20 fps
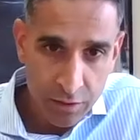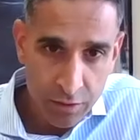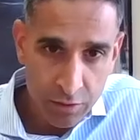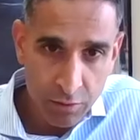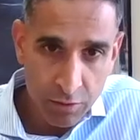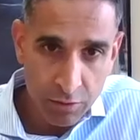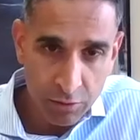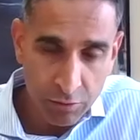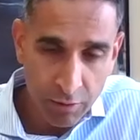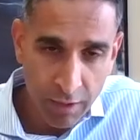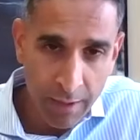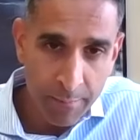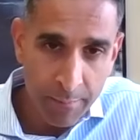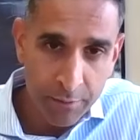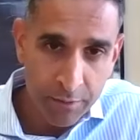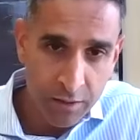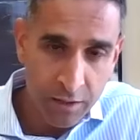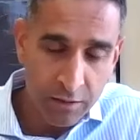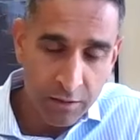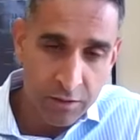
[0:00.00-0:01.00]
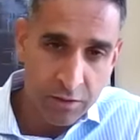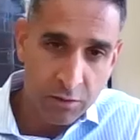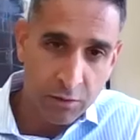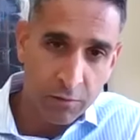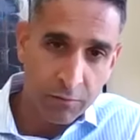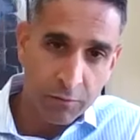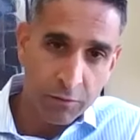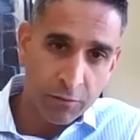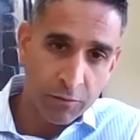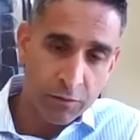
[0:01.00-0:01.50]
200 gram per ton
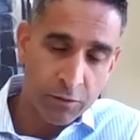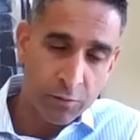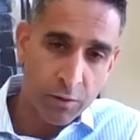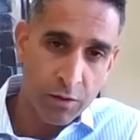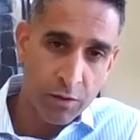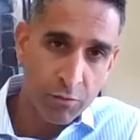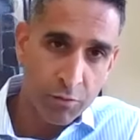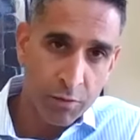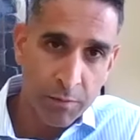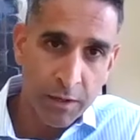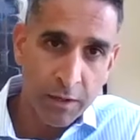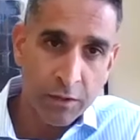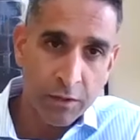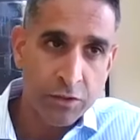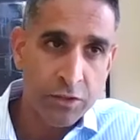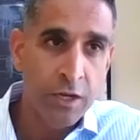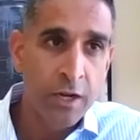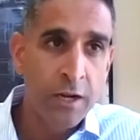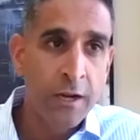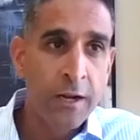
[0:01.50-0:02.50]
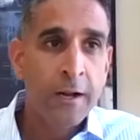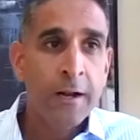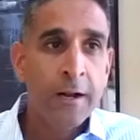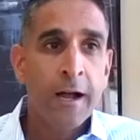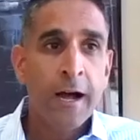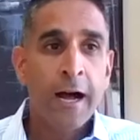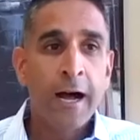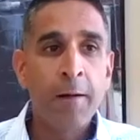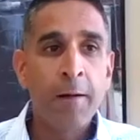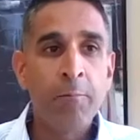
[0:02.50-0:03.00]
silver over 23 meters.
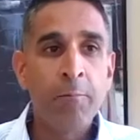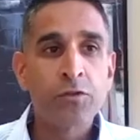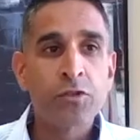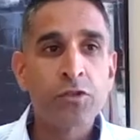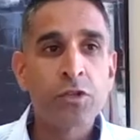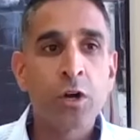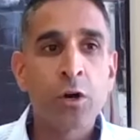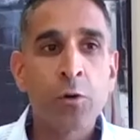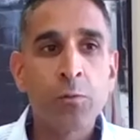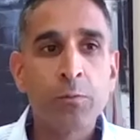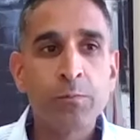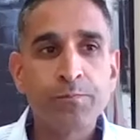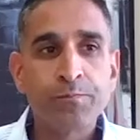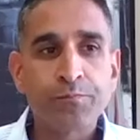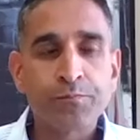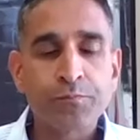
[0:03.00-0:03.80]
So,